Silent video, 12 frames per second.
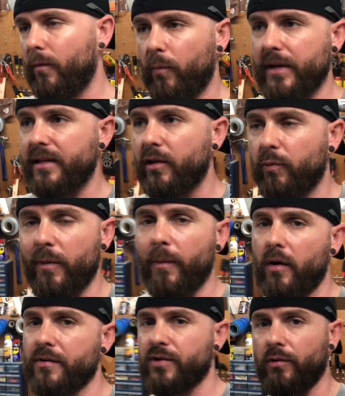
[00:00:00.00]
we did the
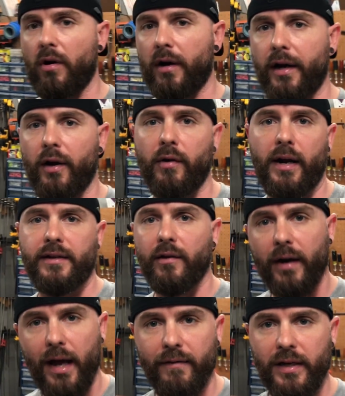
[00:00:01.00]
remodel so long ago and I
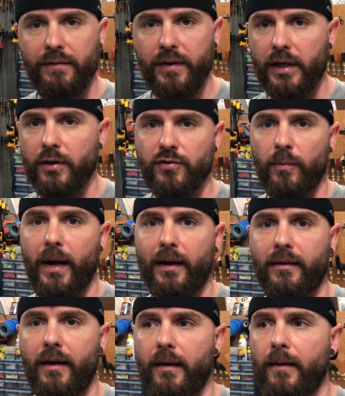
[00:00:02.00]
don't have any videos from
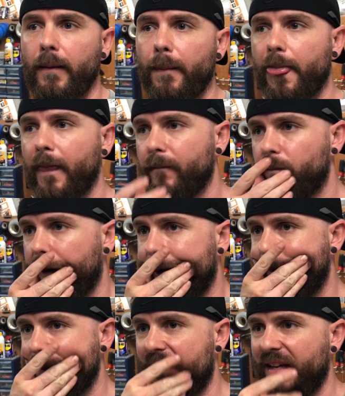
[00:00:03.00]
back then.
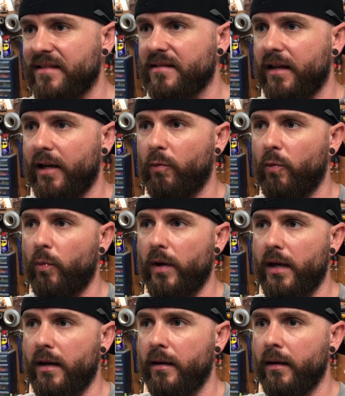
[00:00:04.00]
Um, things like when
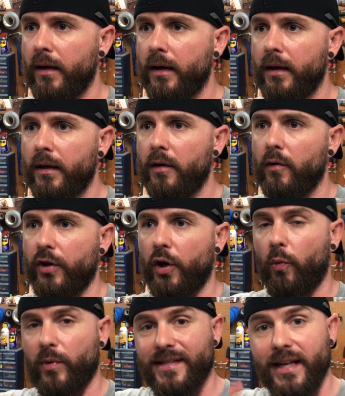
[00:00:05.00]
we, you
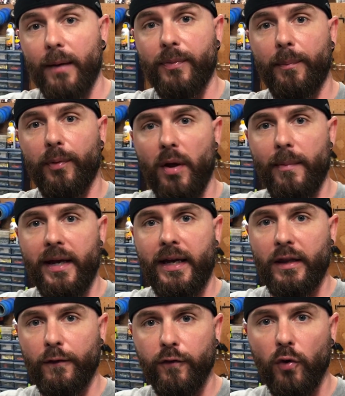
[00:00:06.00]
know, we set up the plumbing
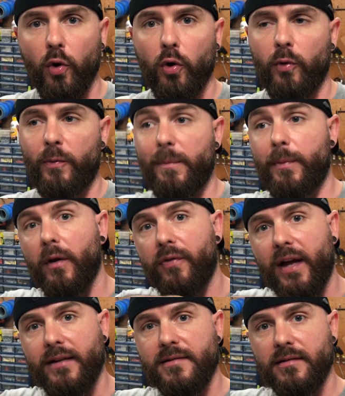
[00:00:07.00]
in the floor and we
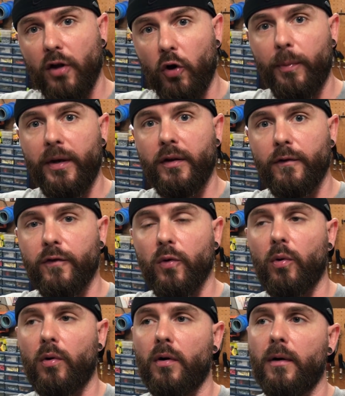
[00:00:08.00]
built that slope into the
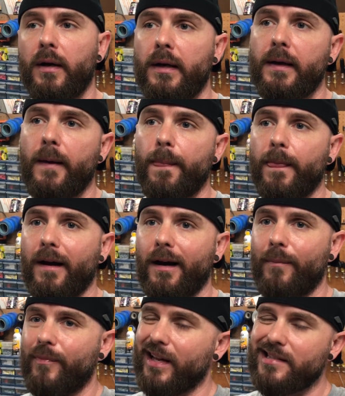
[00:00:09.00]
floor.
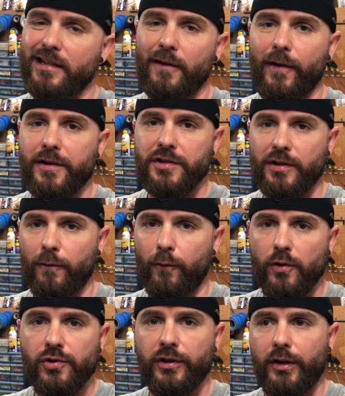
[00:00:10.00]
Um, that stuff I just
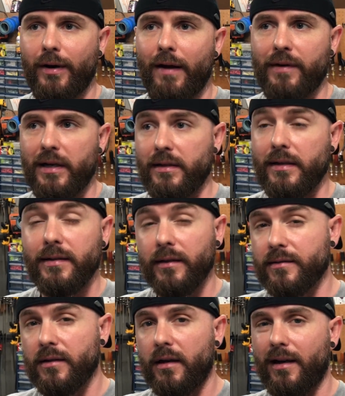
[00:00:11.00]
unfortunately don't have any
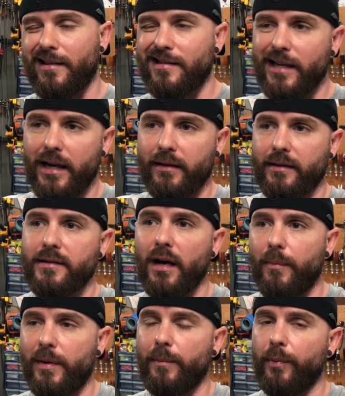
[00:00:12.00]
details on, and setting the
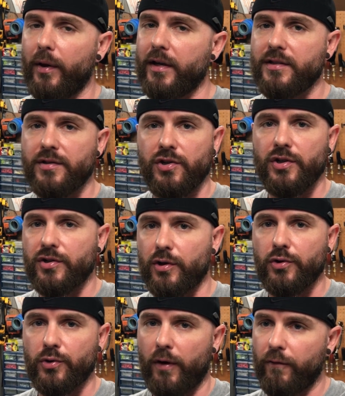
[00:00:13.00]
tub in place is just
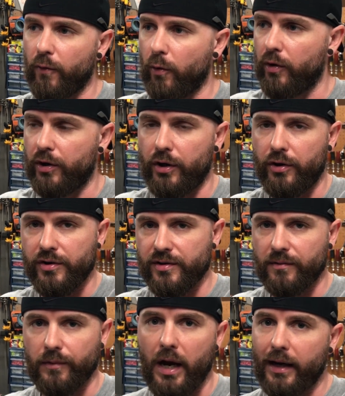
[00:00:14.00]
so straightforward. You know, you're just